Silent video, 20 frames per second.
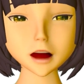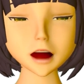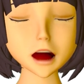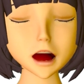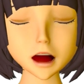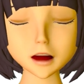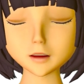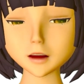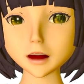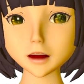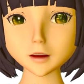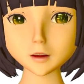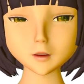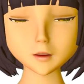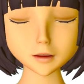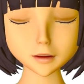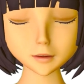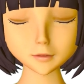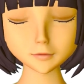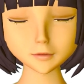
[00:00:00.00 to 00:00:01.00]
And
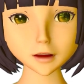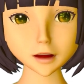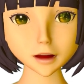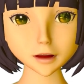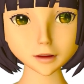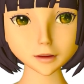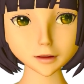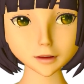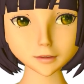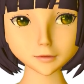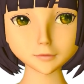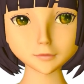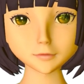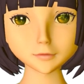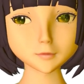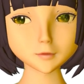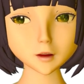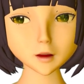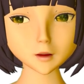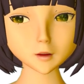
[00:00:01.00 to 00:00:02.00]
because of this,
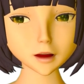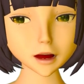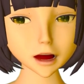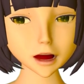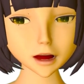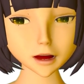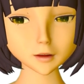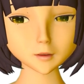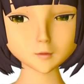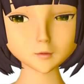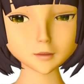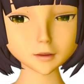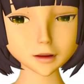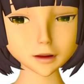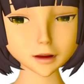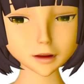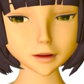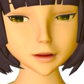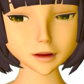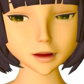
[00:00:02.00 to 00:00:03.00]
we can
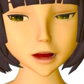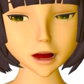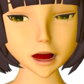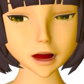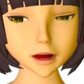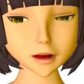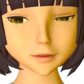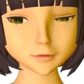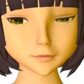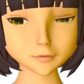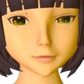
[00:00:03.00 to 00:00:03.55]
also say,